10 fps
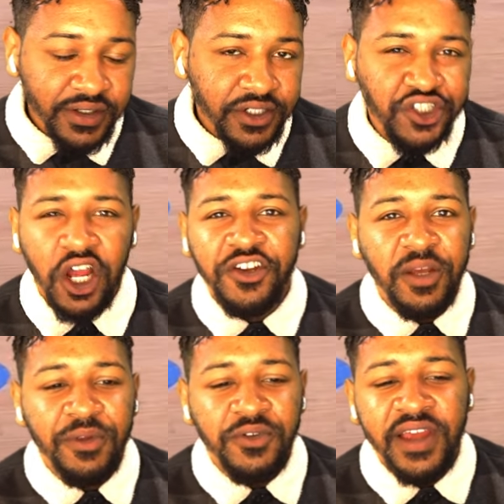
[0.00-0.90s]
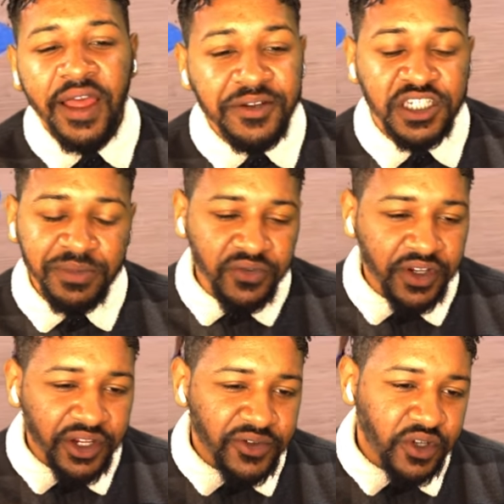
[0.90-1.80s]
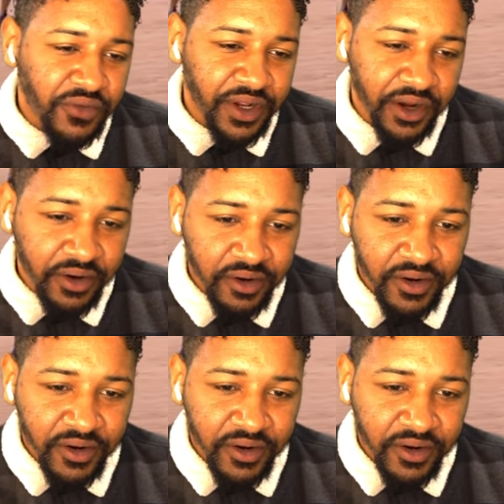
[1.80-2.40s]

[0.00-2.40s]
Sean W. Tyler, send me videos over there.